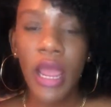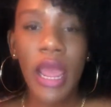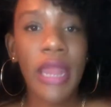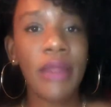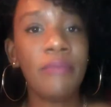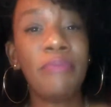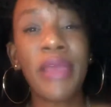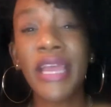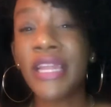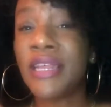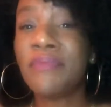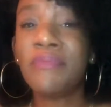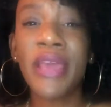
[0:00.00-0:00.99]
and
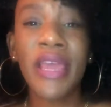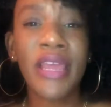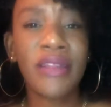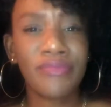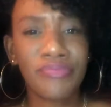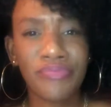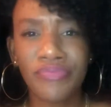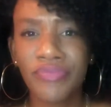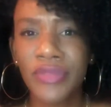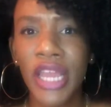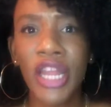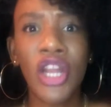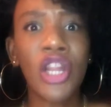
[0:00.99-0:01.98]
abandonment
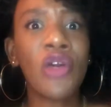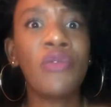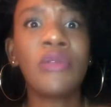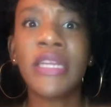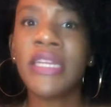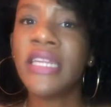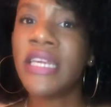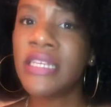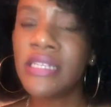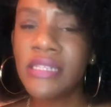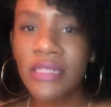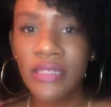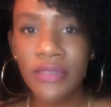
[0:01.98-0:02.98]
and
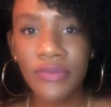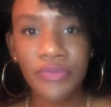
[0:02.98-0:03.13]
loneliness,